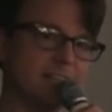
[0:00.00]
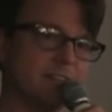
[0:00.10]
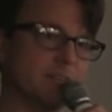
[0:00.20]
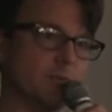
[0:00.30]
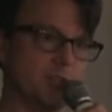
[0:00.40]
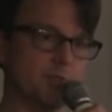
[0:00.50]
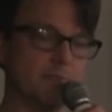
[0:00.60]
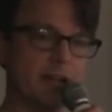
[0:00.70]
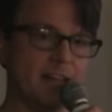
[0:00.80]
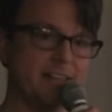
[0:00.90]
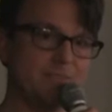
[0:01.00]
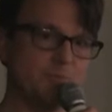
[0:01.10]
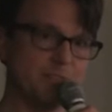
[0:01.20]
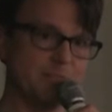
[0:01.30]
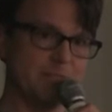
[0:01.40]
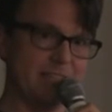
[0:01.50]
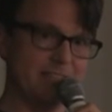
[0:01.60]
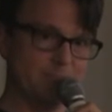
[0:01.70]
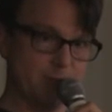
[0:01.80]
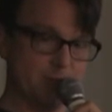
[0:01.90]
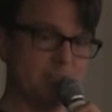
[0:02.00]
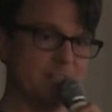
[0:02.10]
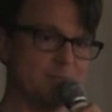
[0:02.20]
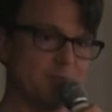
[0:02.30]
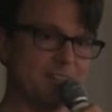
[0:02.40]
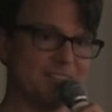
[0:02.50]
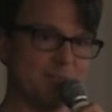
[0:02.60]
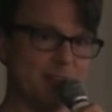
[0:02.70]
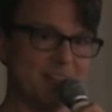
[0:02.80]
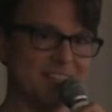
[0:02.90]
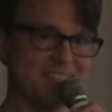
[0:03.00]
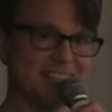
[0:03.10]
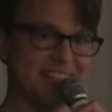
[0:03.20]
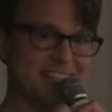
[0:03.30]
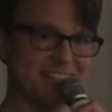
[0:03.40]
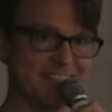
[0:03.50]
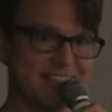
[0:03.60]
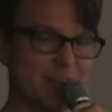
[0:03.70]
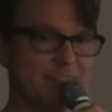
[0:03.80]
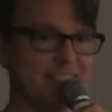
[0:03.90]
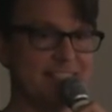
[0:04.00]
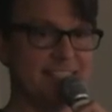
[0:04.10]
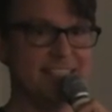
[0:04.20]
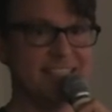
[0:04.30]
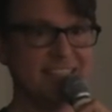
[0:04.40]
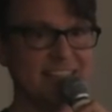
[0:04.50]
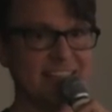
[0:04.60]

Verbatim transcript: clear that what you're buying with being with putting up twice the price is the guarantee